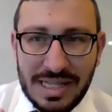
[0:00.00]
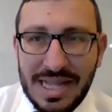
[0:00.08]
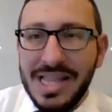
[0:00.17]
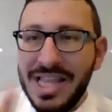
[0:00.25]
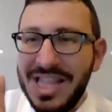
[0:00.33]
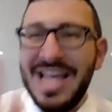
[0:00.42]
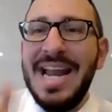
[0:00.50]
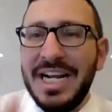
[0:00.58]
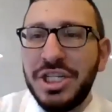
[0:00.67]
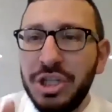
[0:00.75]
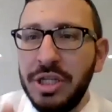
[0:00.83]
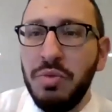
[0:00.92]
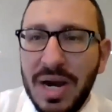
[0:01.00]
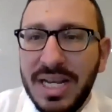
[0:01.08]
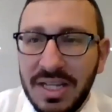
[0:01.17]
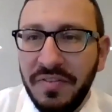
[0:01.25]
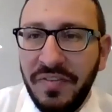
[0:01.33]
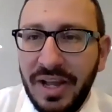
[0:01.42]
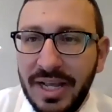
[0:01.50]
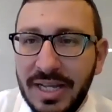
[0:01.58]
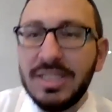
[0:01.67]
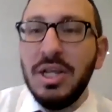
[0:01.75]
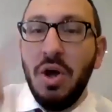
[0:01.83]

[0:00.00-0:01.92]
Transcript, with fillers: that that actually rectifies